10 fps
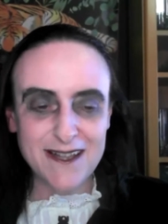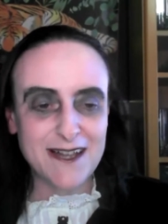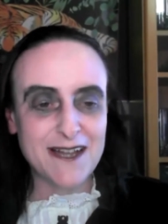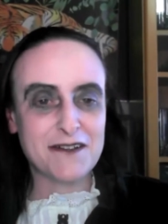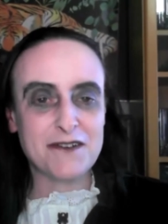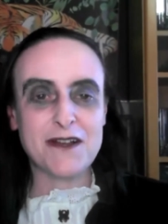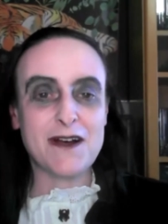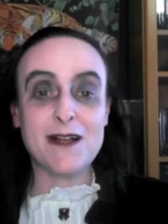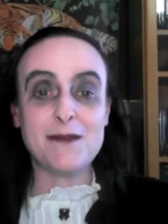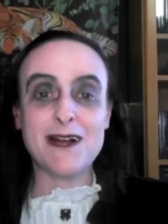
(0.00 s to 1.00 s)
And
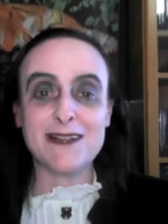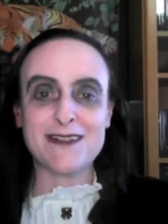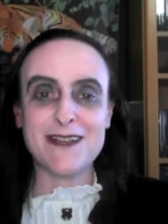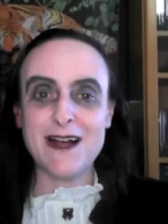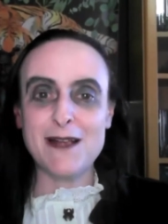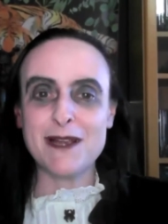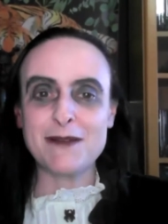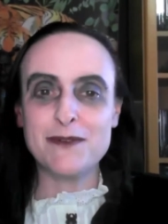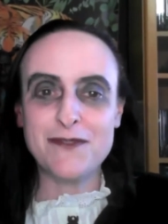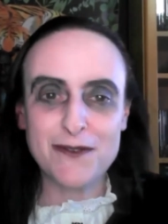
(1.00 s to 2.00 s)
I might
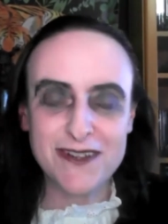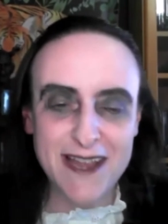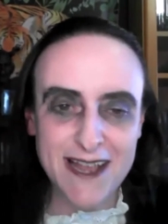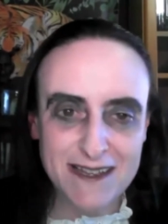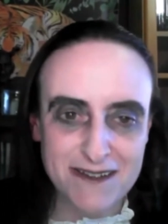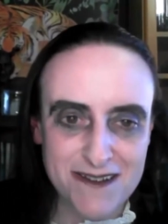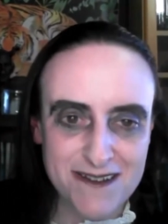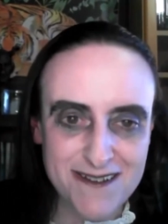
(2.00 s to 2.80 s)
move on to Alan.